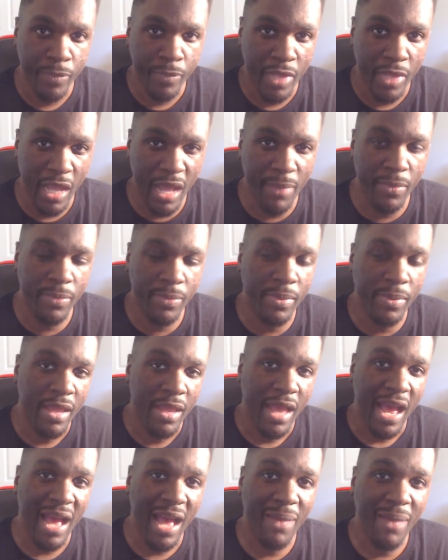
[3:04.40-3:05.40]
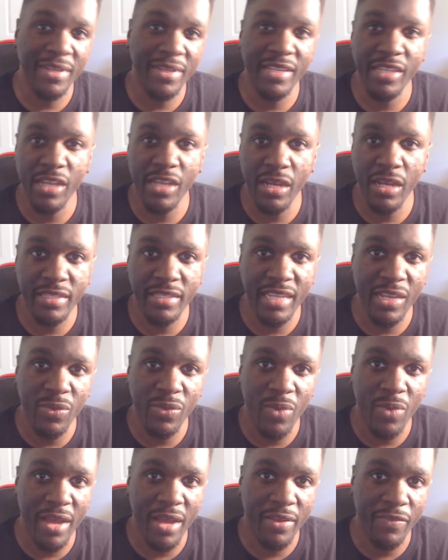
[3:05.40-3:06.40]
I'm a Deontay
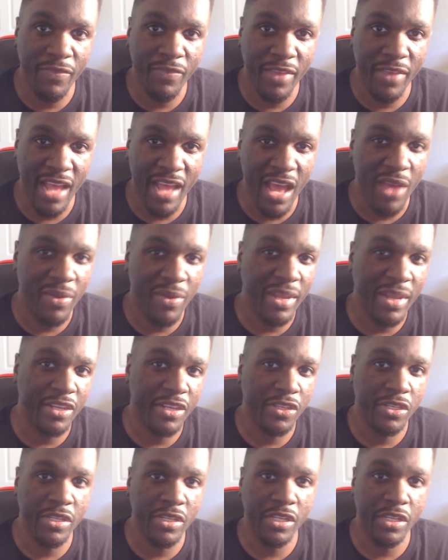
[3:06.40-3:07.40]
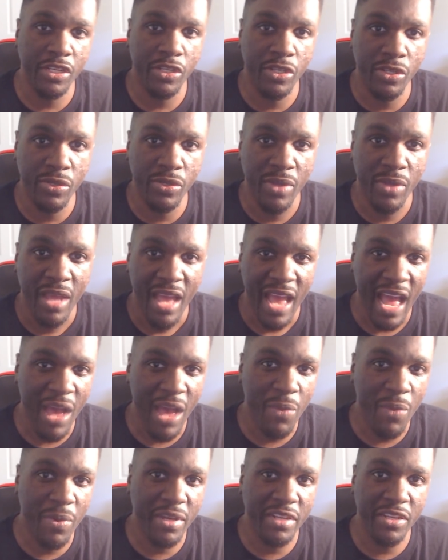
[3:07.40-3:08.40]
Wilder fan. I don't like the shit he do.
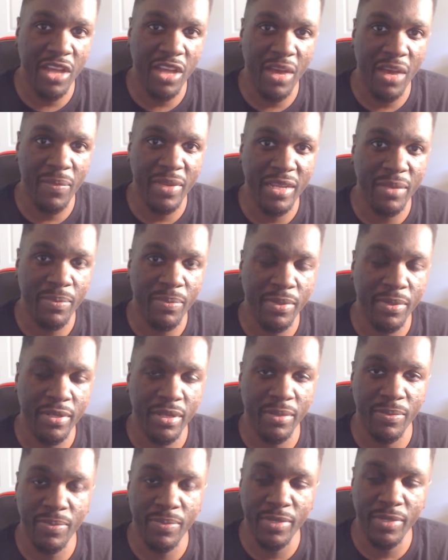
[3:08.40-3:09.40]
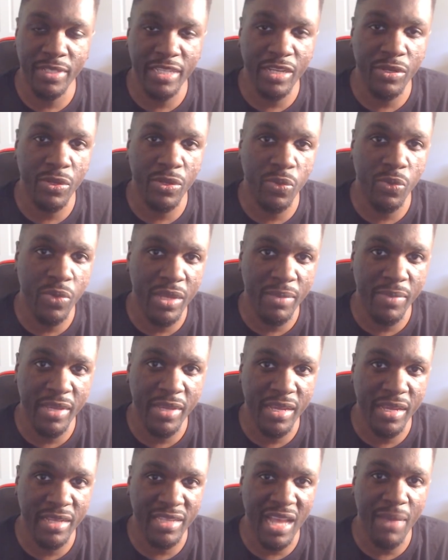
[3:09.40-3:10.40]
I wanted Dominic Brazil to win
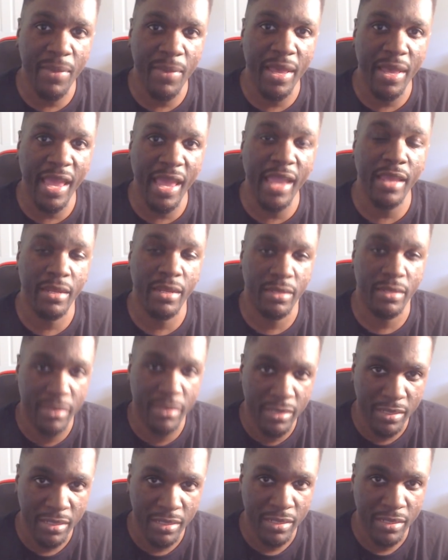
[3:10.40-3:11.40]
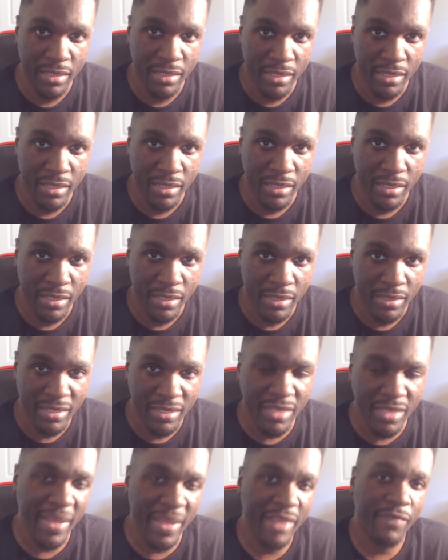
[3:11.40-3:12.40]
because I'm a hater.
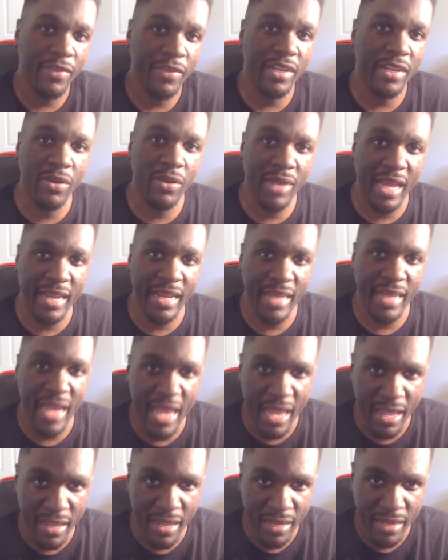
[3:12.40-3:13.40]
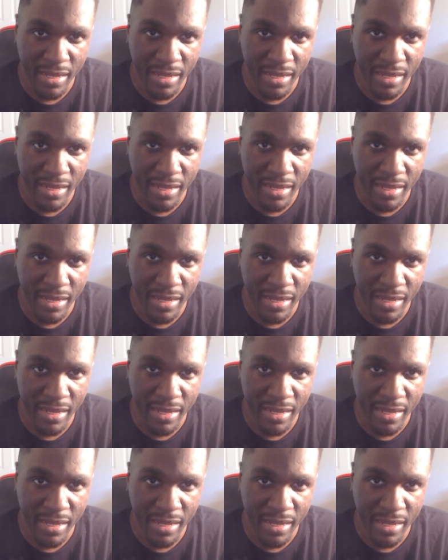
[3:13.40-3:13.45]
Just make a video like that.